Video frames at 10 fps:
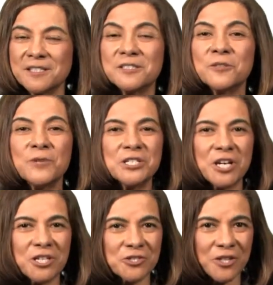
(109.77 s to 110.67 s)
Did we
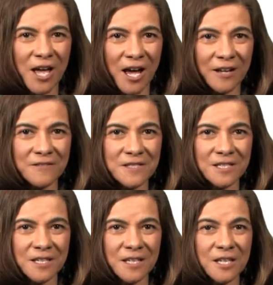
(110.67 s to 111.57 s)
change lives?
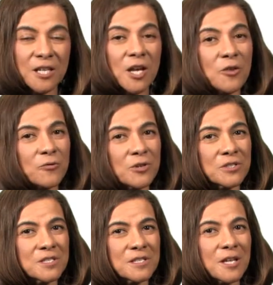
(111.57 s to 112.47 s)
In other
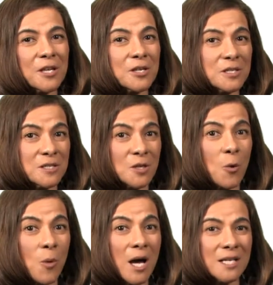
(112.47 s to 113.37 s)
words, so
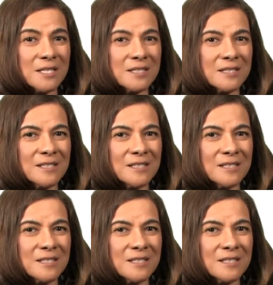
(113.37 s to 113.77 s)
what?